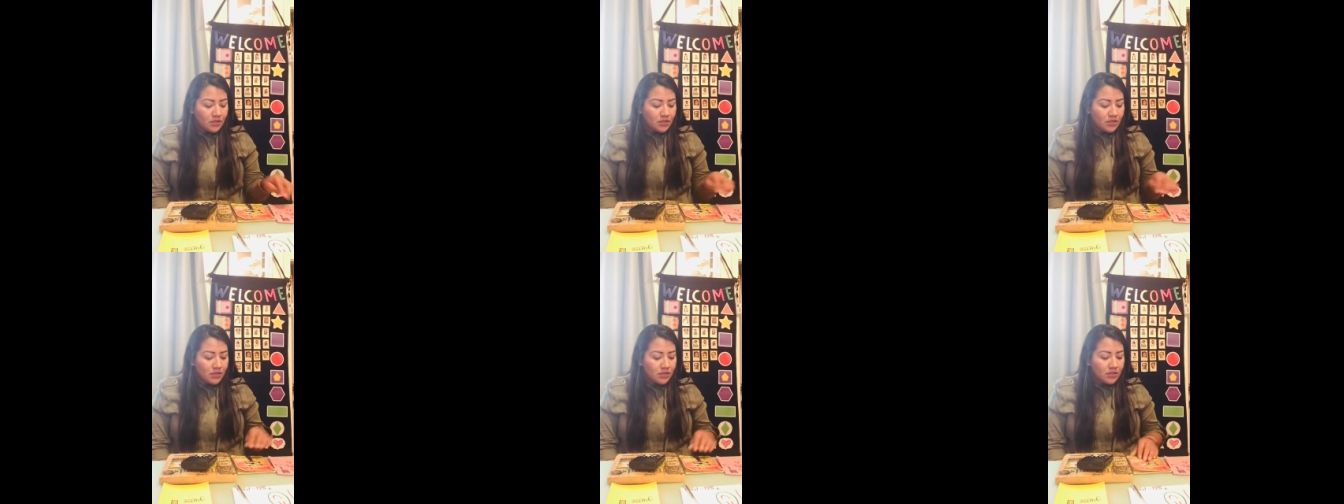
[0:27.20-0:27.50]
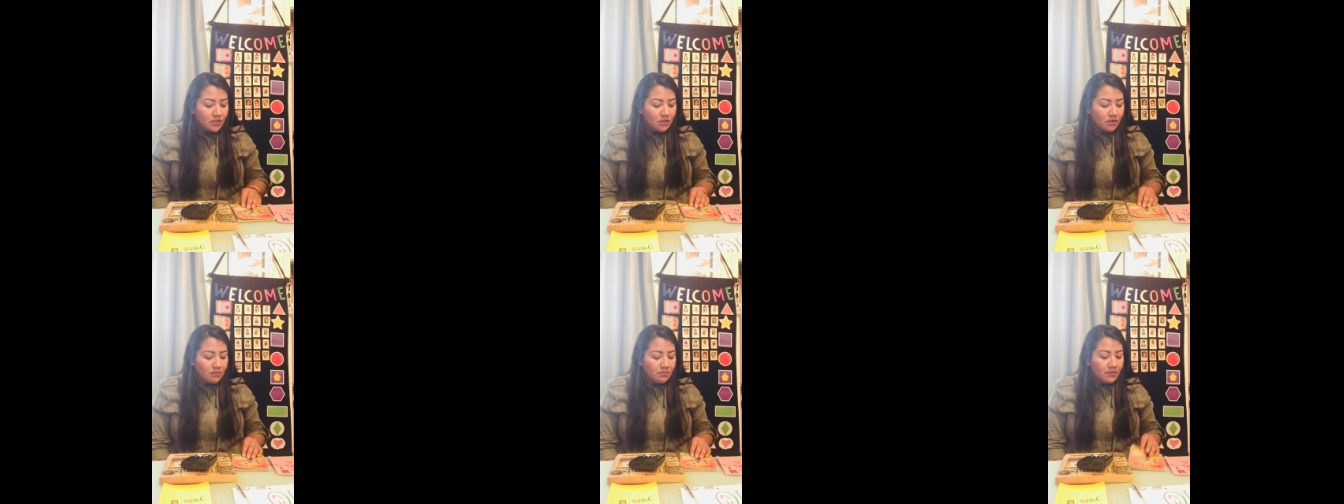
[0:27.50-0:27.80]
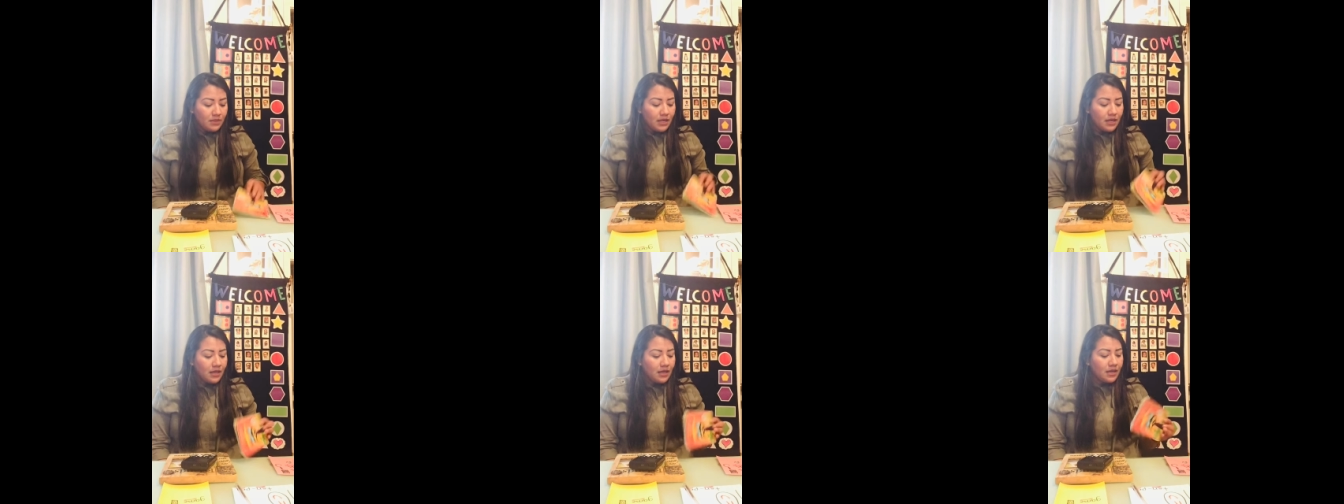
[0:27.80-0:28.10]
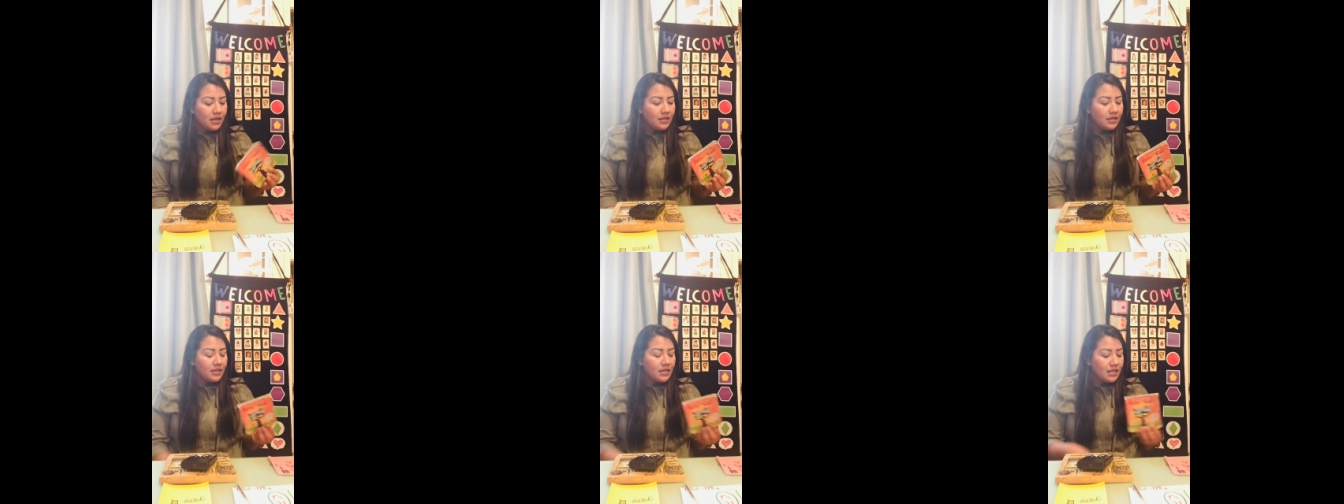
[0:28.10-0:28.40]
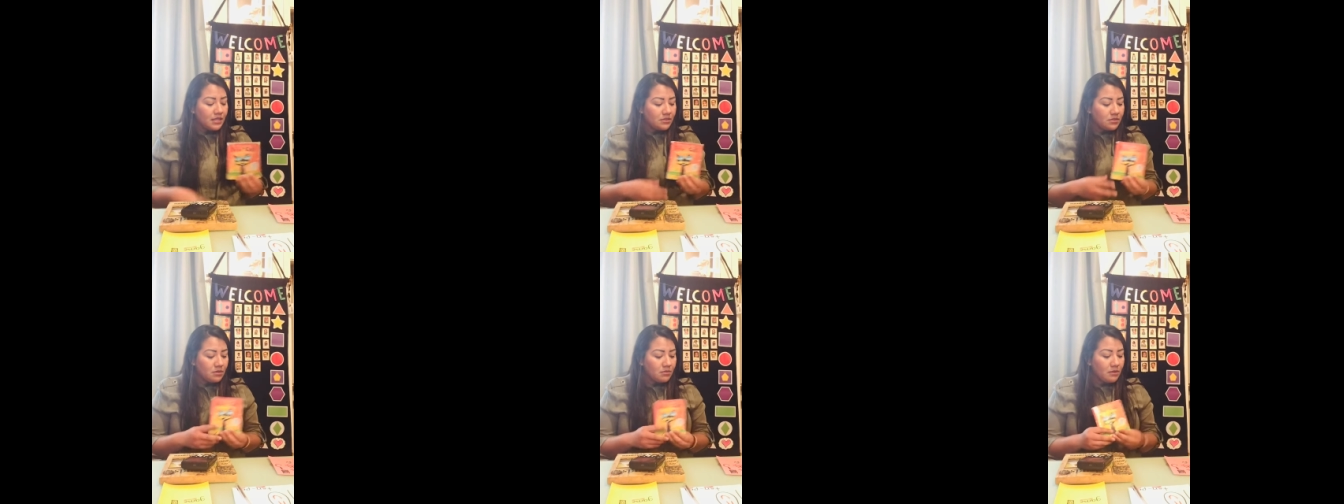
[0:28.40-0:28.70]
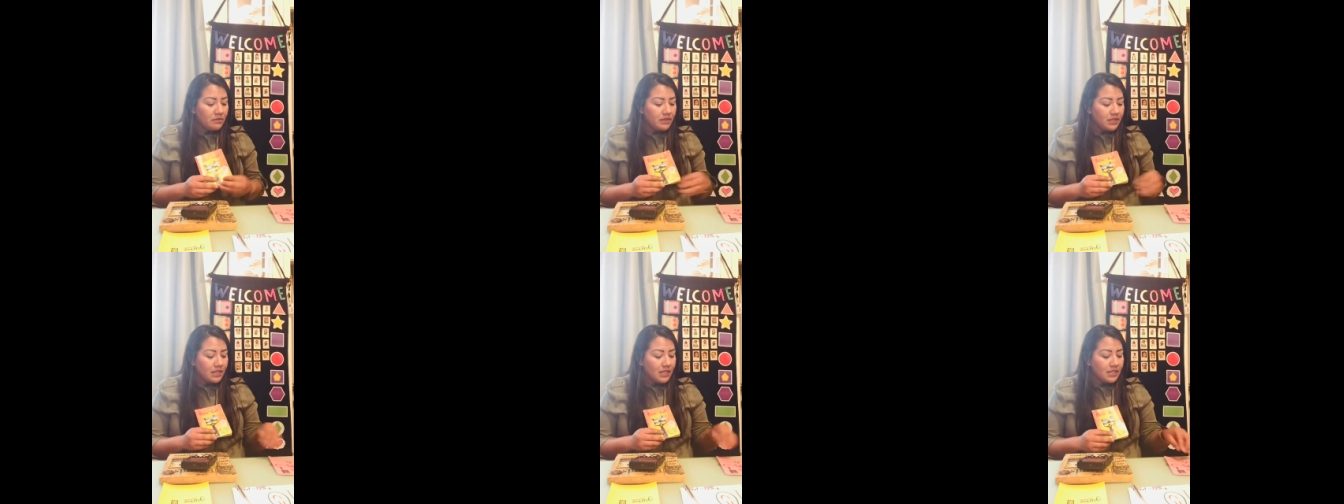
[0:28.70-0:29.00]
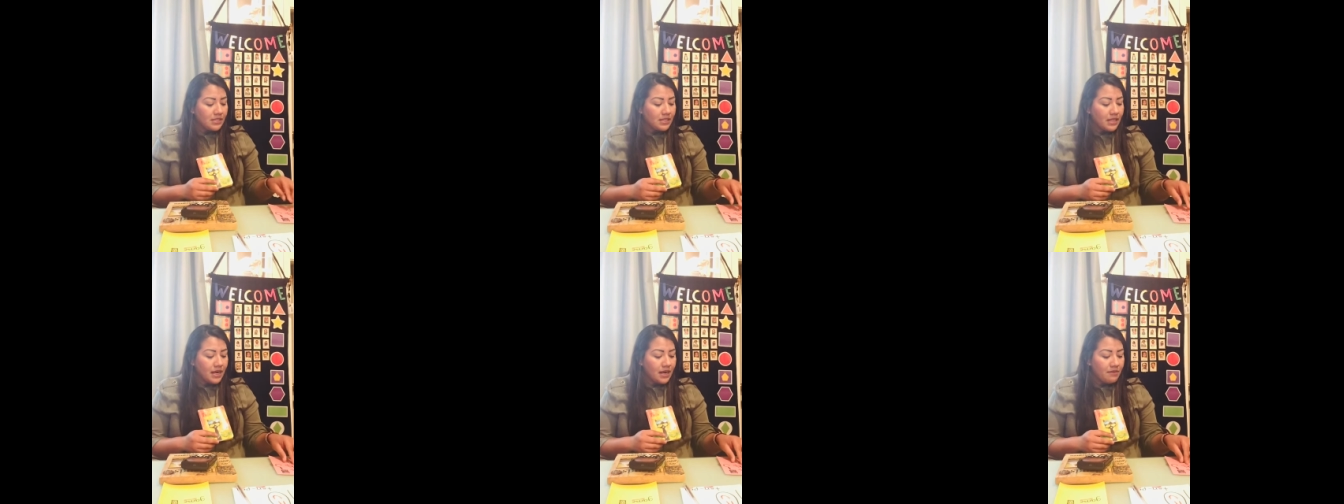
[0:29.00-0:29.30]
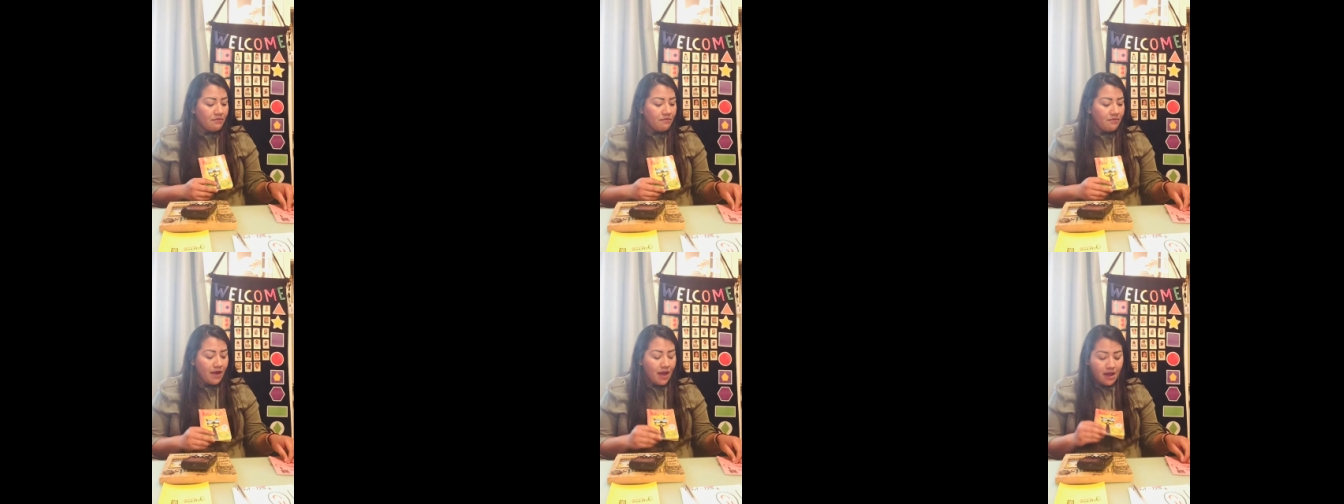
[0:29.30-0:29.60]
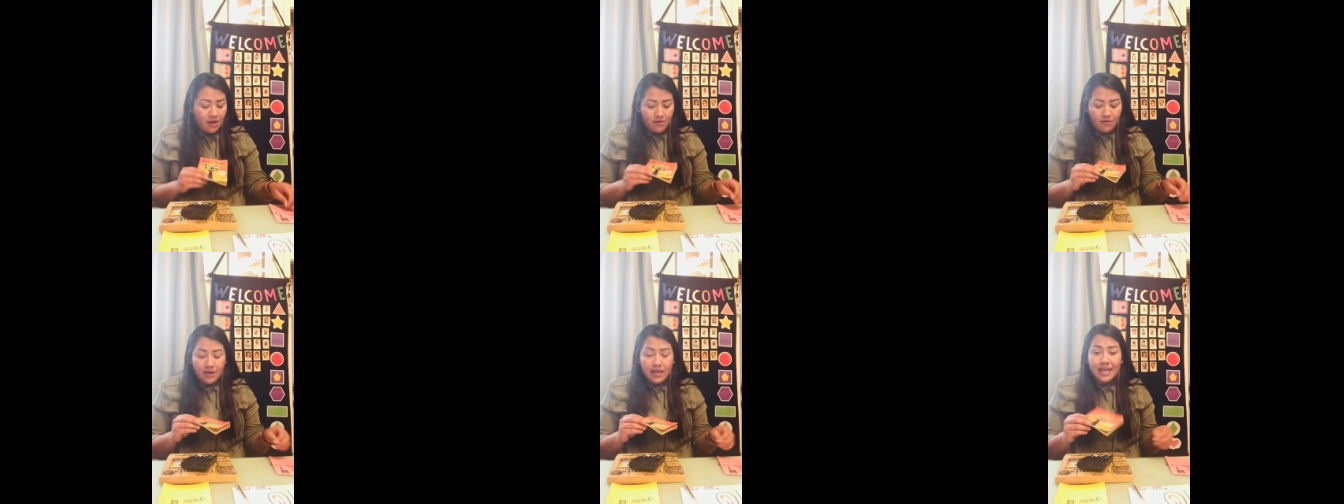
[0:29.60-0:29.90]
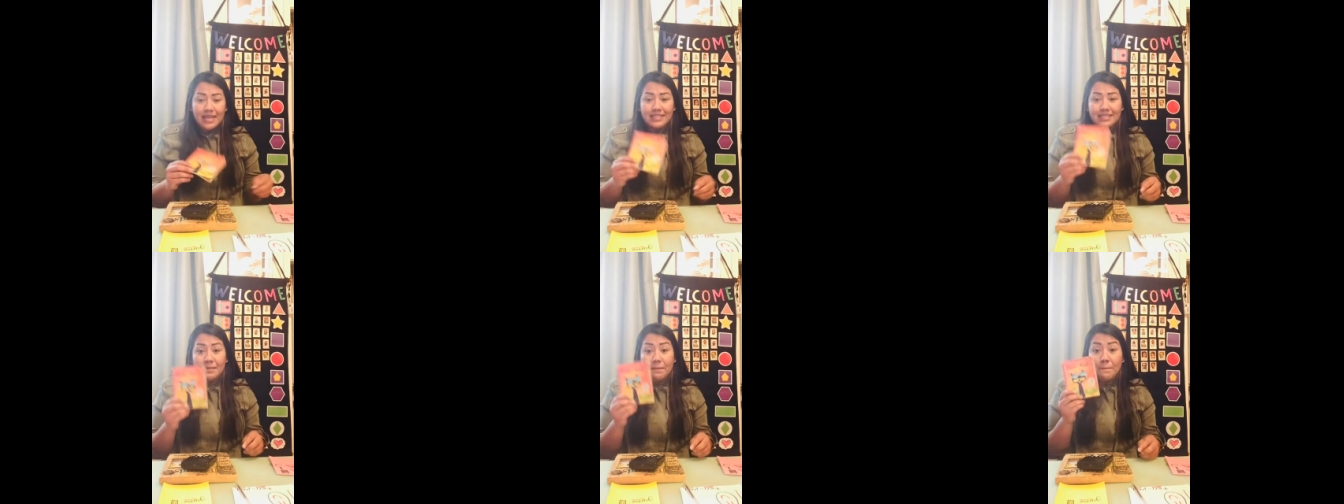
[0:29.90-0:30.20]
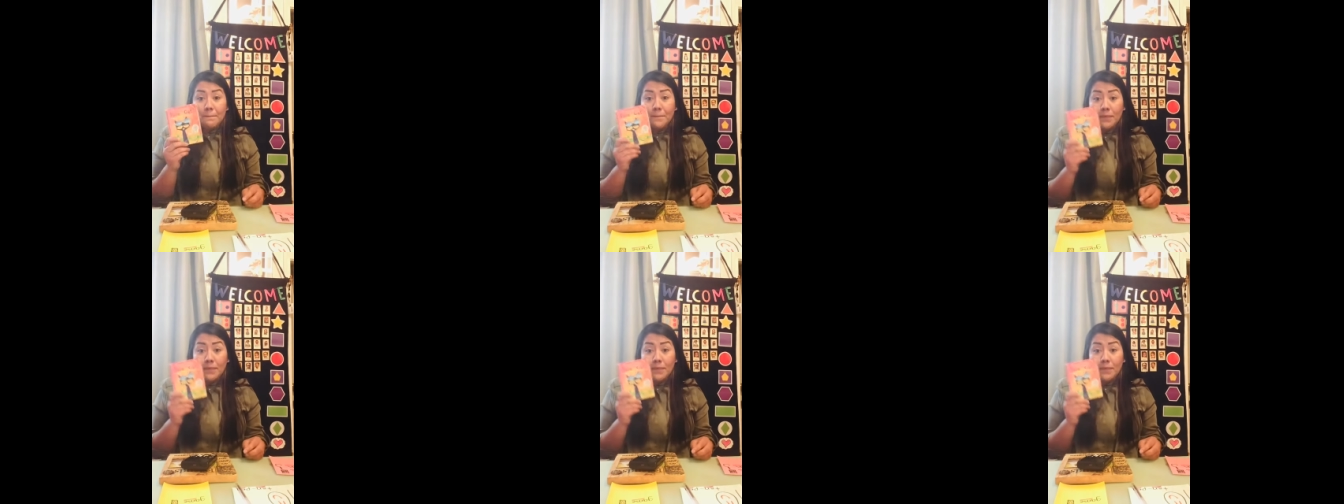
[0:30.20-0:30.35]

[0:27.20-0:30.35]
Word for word: some the some of the things that I found it's a